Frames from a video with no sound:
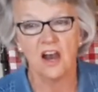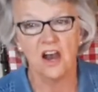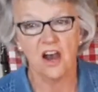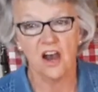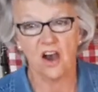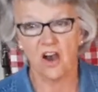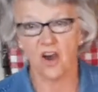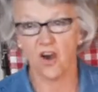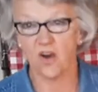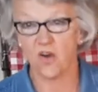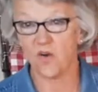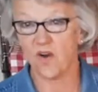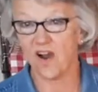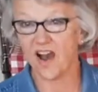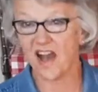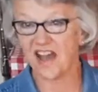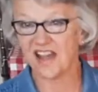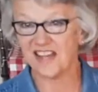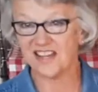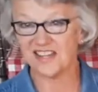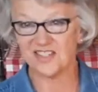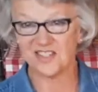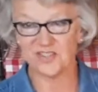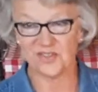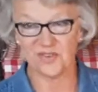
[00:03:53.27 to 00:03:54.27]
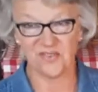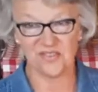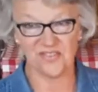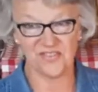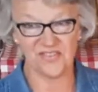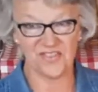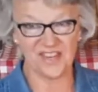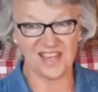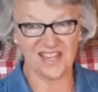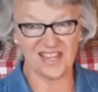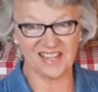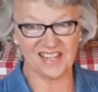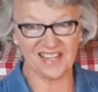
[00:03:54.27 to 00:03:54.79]
Oh, I do
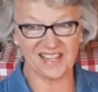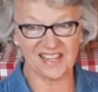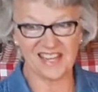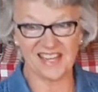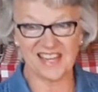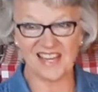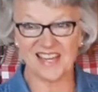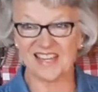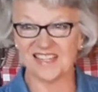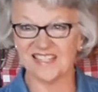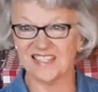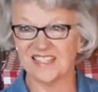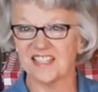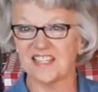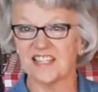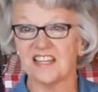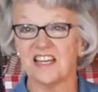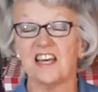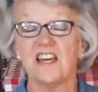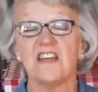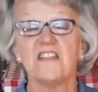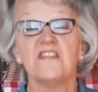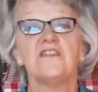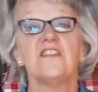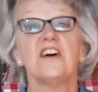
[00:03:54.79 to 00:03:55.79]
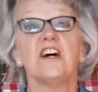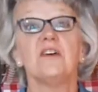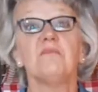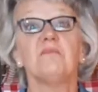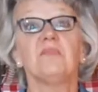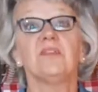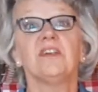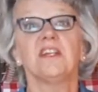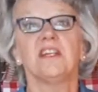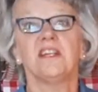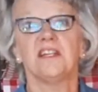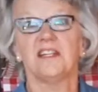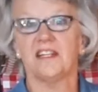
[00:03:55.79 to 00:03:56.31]
think it the
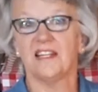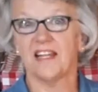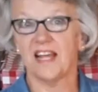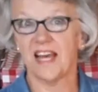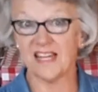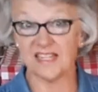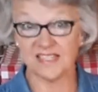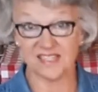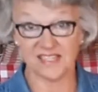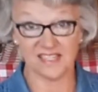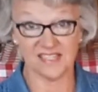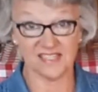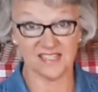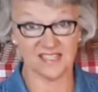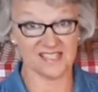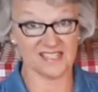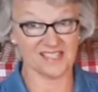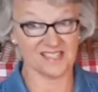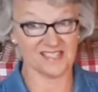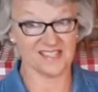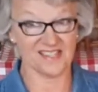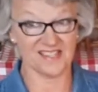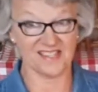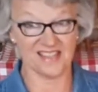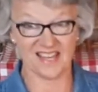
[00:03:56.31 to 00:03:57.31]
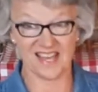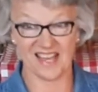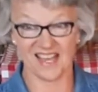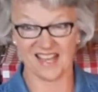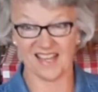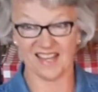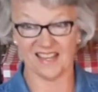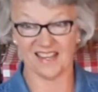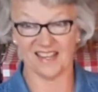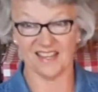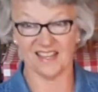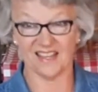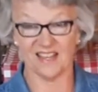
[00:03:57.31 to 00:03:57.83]
pleasantest thing
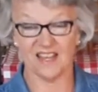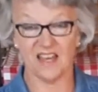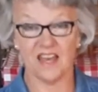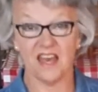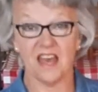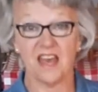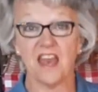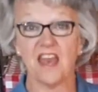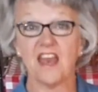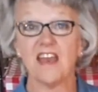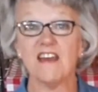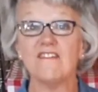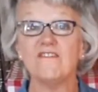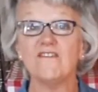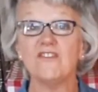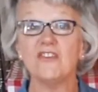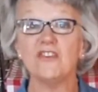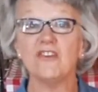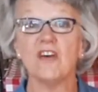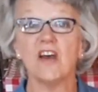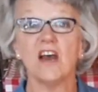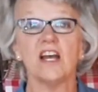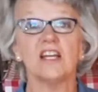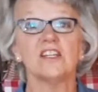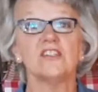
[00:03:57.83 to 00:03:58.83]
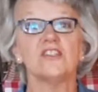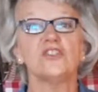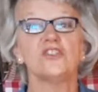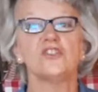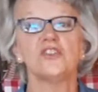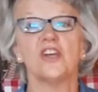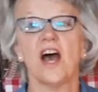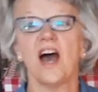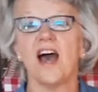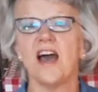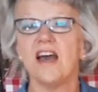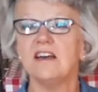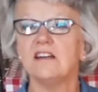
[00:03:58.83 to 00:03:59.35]
ever a
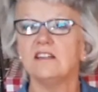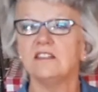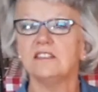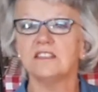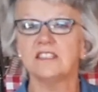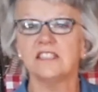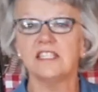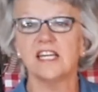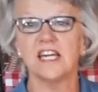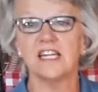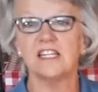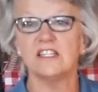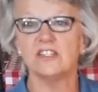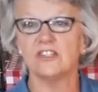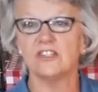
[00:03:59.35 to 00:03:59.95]
child can